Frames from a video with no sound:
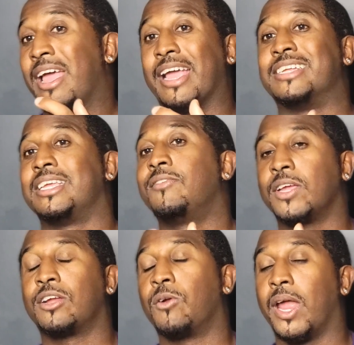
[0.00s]
It's
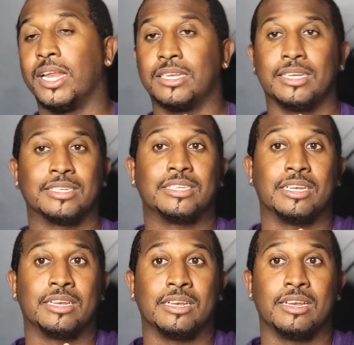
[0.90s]
even created
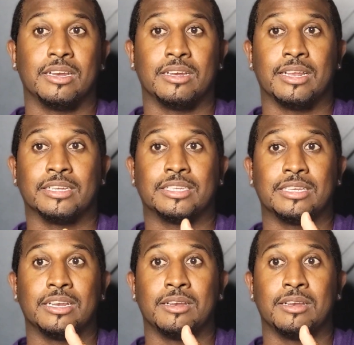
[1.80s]
this